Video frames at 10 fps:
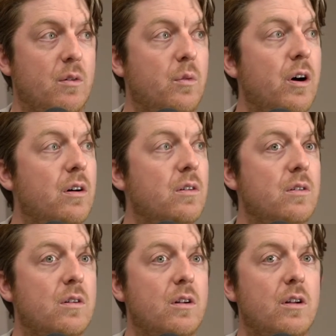Well,
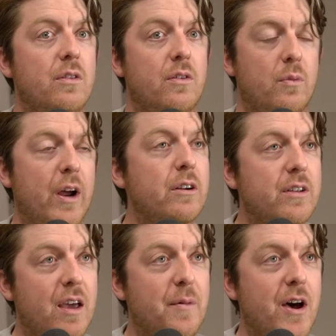the record
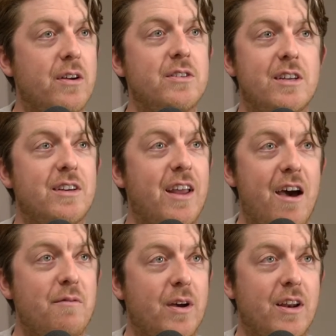came out and didn't
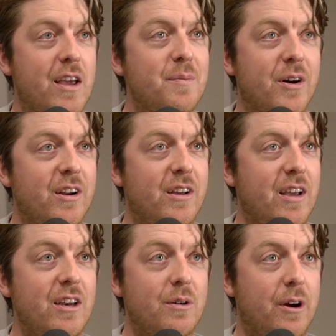have my name on it
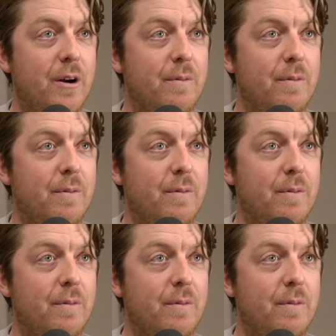anywhere.